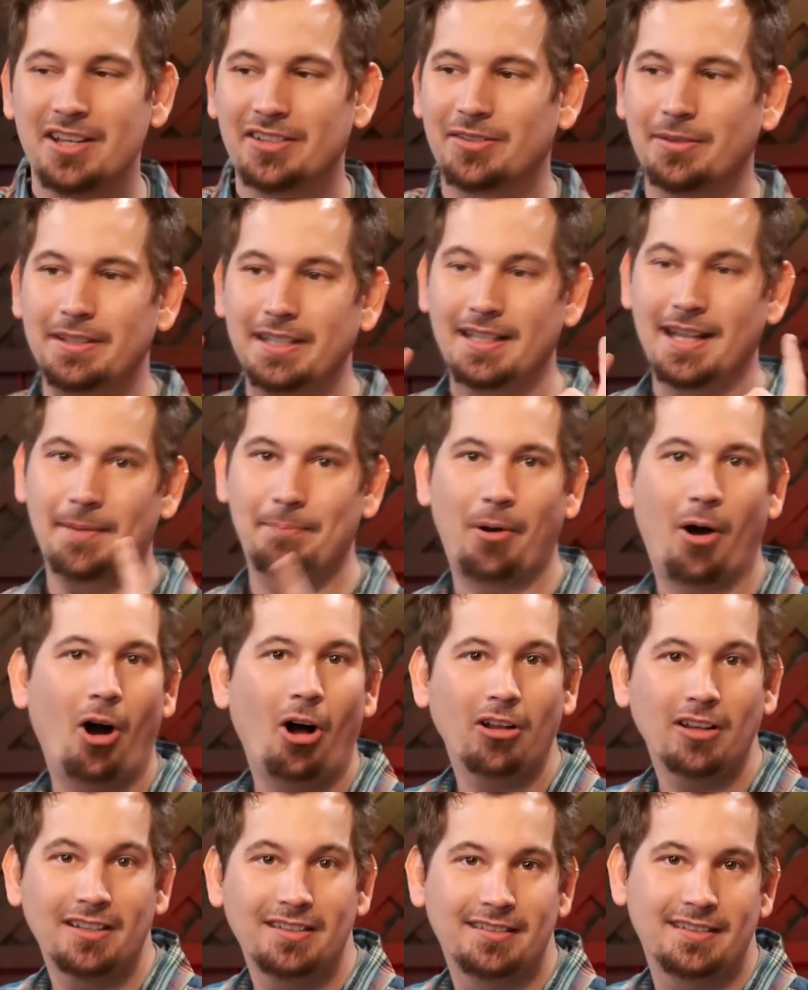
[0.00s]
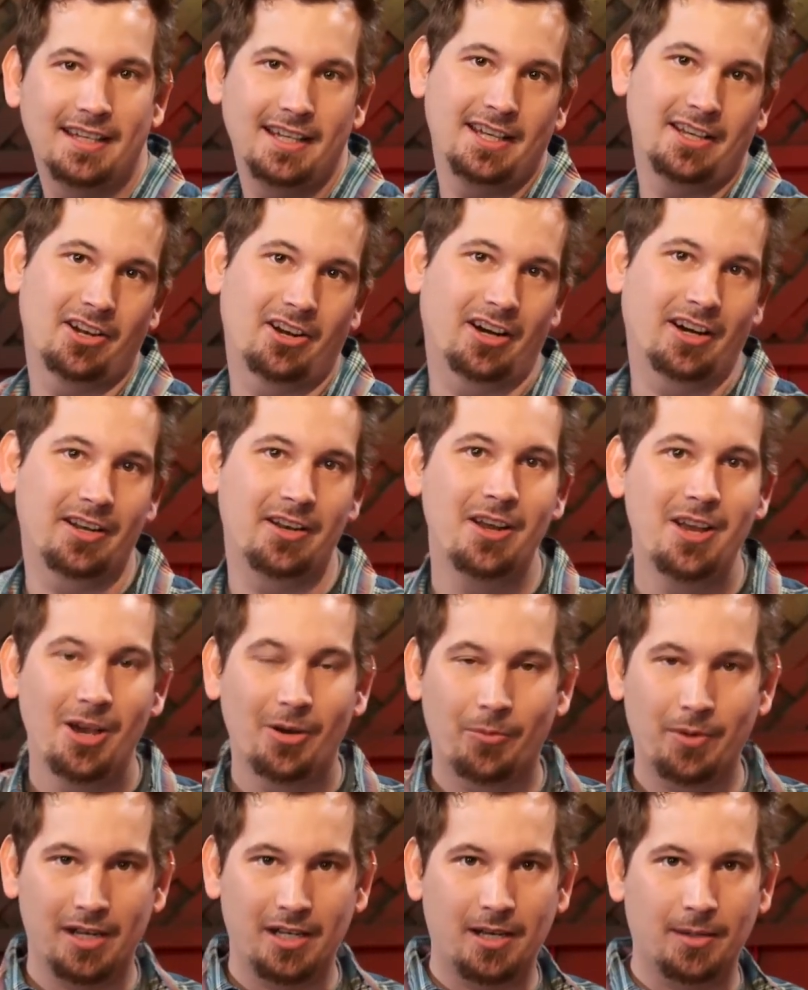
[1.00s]
something that Paul is keen on
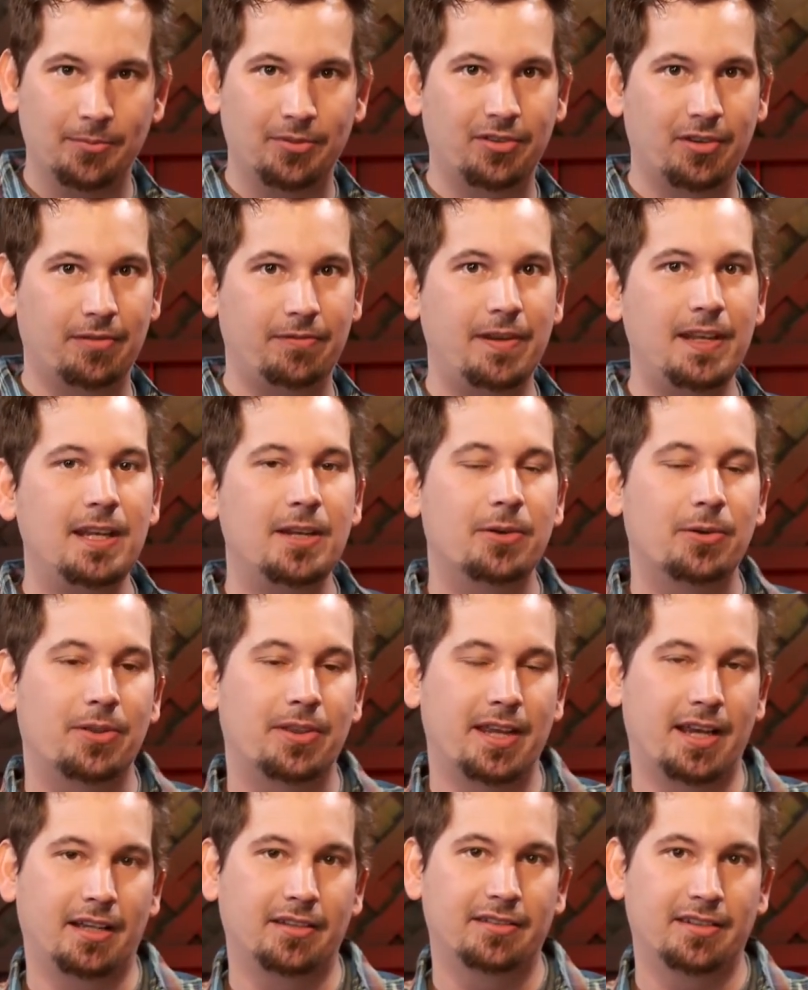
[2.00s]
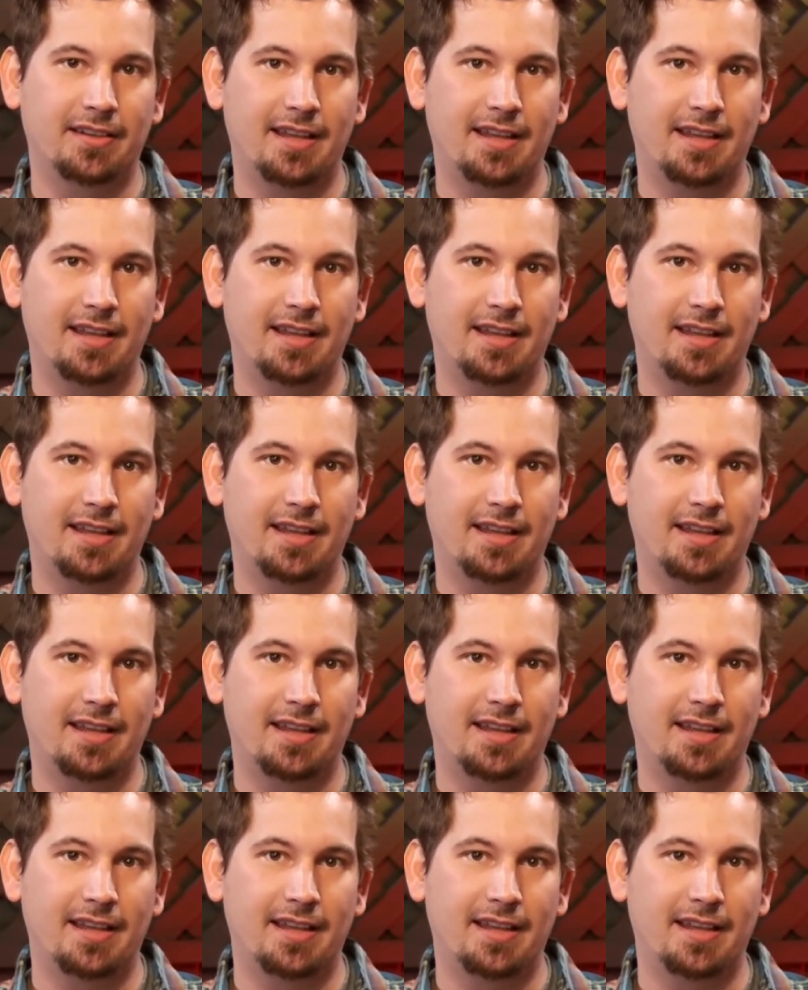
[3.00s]
when it comes to the video things,